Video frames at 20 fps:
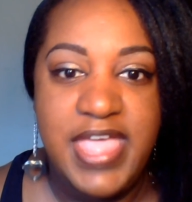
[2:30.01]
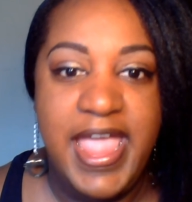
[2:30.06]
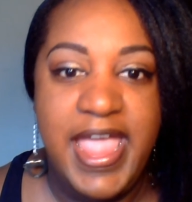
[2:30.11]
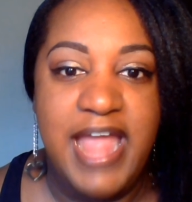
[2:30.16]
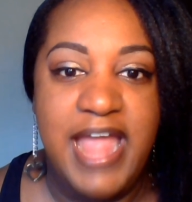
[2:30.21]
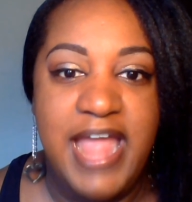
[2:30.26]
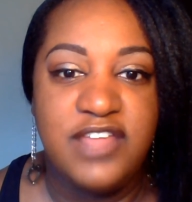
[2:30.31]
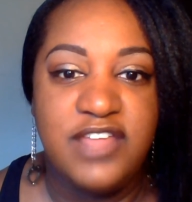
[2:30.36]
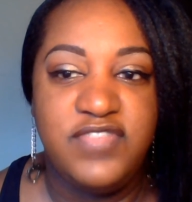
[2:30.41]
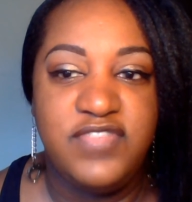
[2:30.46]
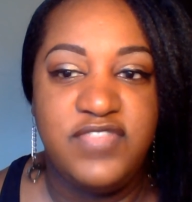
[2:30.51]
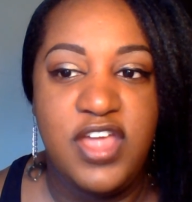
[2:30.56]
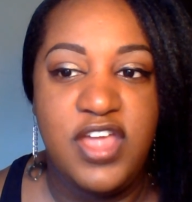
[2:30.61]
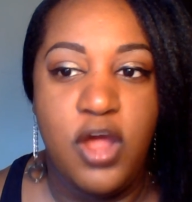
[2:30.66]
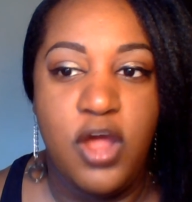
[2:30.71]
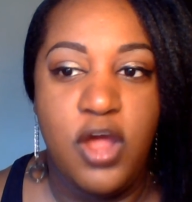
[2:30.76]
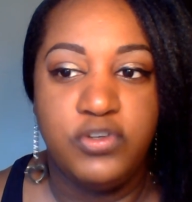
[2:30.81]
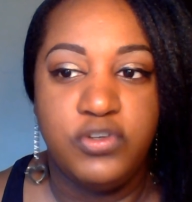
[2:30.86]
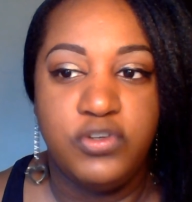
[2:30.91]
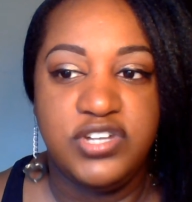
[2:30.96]
And if they're
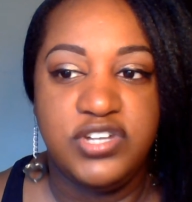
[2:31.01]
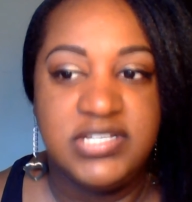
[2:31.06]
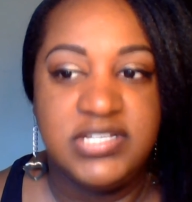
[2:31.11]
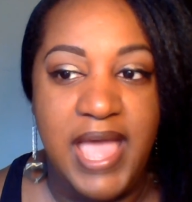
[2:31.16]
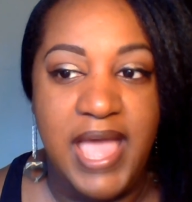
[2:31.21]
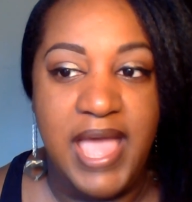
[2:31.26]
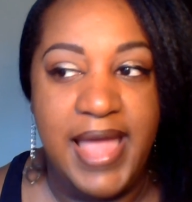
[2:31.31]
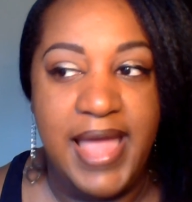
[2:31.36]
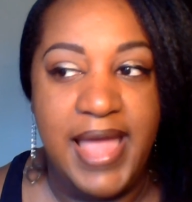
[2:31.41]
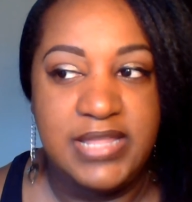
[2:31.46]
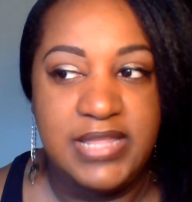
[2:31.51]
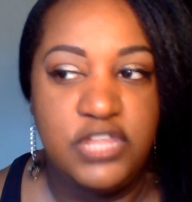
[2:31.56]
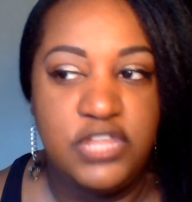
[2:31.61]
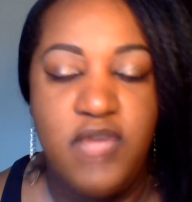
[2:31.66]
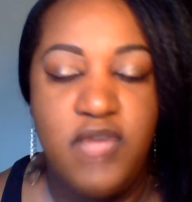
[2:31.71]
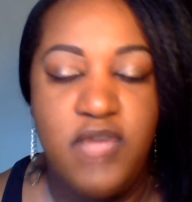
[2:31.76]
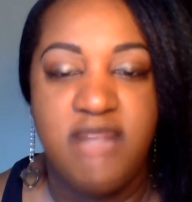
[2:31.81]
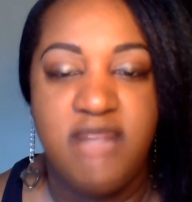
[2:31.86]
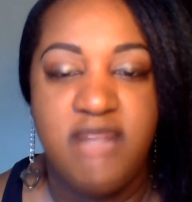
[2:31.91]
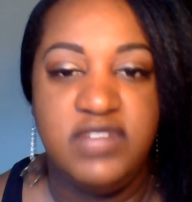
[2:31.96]
on your side, then you
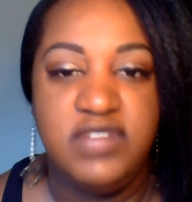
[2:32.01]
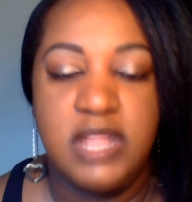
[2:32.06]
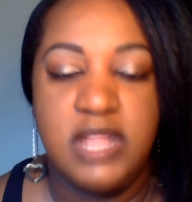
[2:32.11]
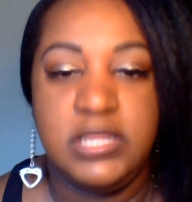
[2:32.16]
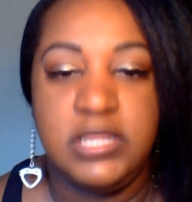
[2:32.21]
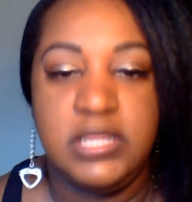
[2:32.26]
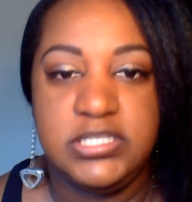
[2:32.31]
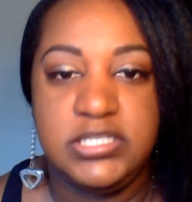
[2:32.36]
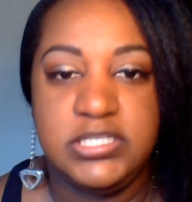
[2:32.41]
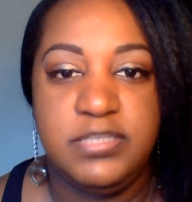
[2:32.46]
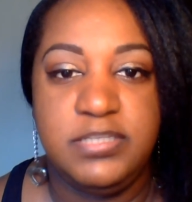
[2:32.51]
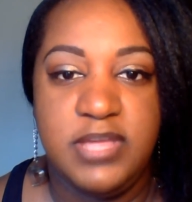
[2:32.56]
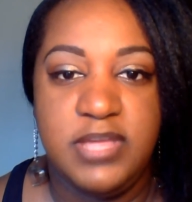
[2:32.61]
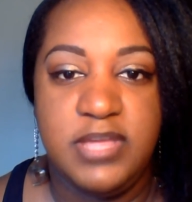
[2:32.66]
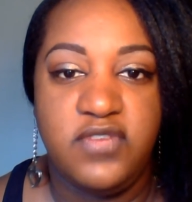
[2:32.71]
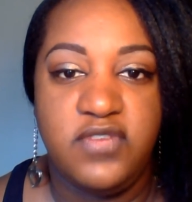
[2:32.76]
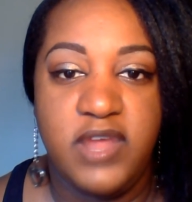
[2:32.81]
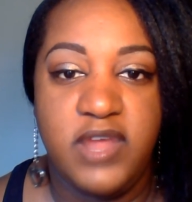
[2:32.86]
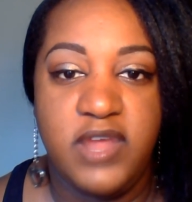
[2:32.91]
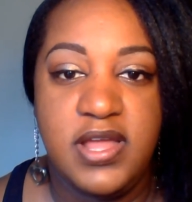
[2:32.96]
have nothing to be
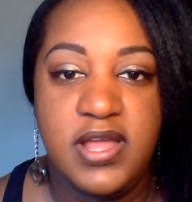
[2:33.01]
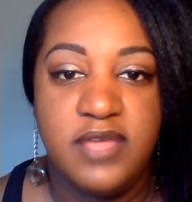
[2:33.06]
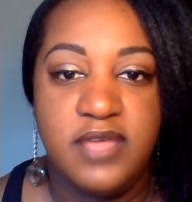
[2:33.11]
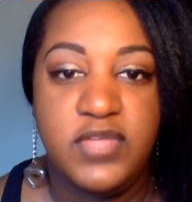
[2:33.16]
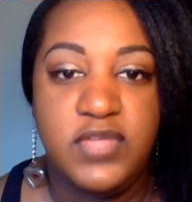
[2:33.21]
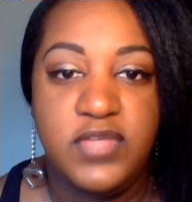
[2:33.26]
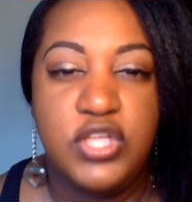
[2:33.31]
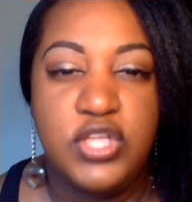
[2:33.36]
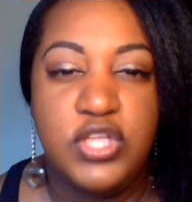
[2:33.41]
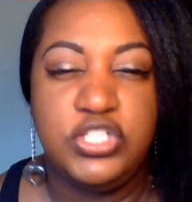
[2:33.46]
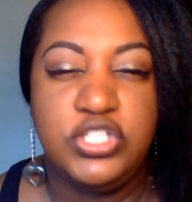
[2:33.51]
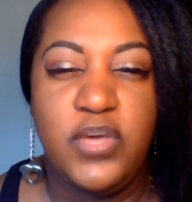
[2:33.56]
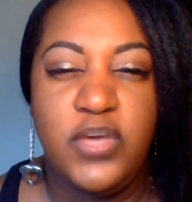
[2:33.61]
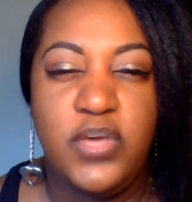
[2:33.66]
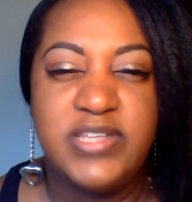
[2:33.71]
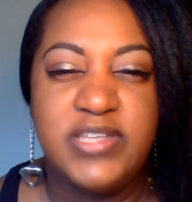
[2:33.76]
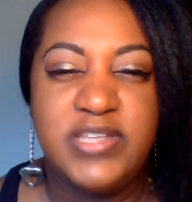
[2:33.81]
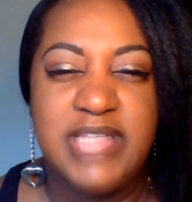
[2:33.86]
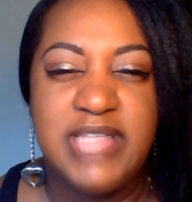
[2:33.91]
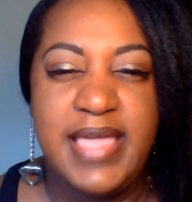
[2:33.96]
afraid of. So
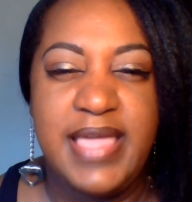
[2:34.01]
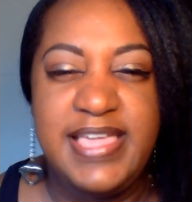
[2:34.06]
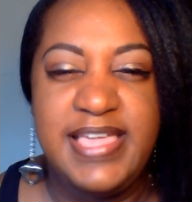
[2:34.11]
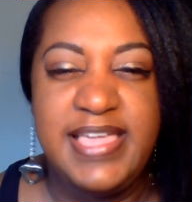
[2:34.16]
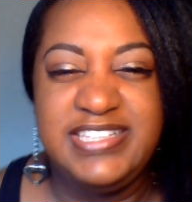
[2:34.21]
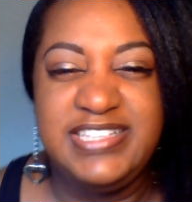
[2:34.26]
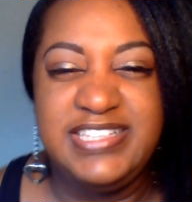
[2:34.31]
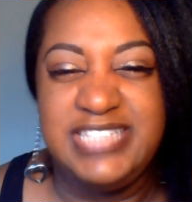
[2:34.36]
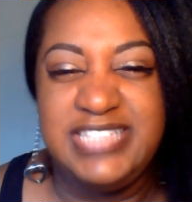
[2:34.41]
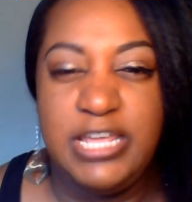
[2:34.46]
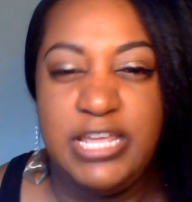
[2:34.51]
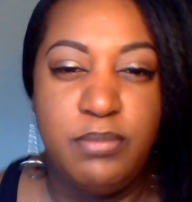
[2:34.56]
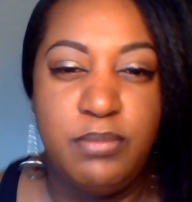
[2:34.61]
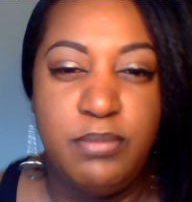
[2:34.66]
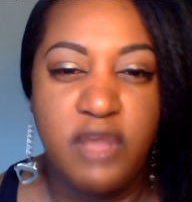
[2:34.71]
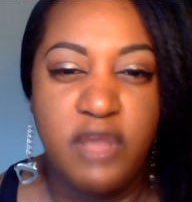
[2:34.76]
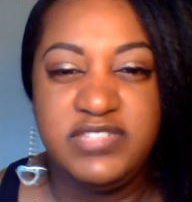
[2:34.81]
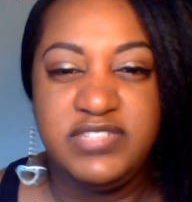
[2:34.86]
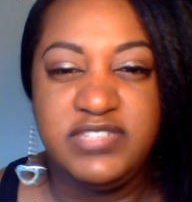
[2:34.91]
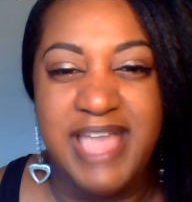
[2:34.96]
it's like he's seen
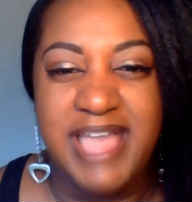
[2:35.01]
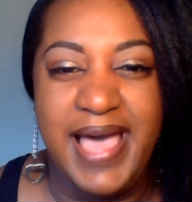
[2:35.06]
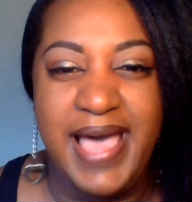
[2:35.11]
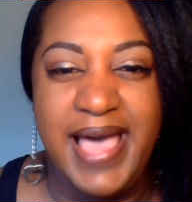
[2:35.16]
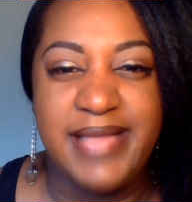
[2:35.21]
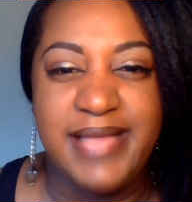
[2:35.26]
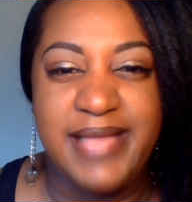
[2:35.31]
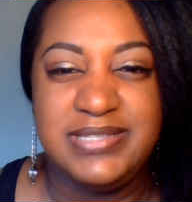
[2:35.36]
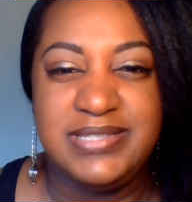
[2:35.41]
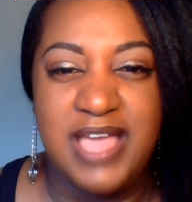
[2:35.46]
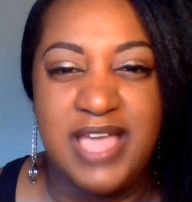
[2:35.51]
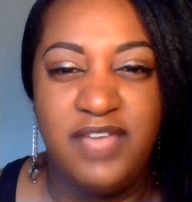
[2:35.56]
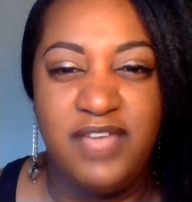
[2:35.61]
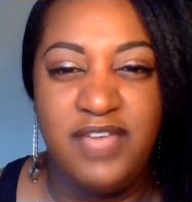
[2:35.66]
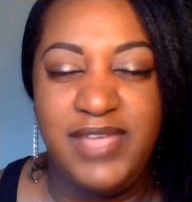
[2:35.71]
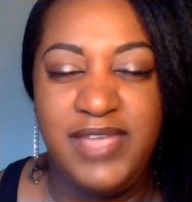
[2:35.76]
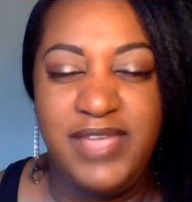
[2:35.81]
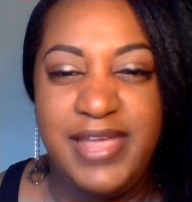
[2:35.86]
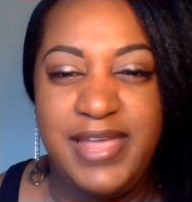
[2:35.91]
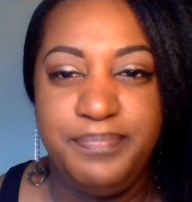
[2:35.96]
both sides of
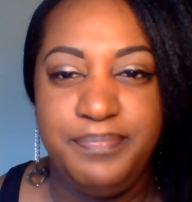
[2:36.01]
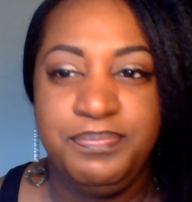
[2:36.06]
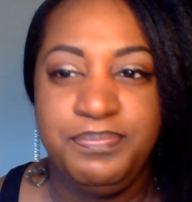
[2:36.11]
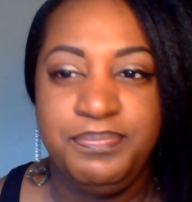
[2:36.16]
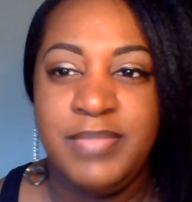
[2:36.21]
it.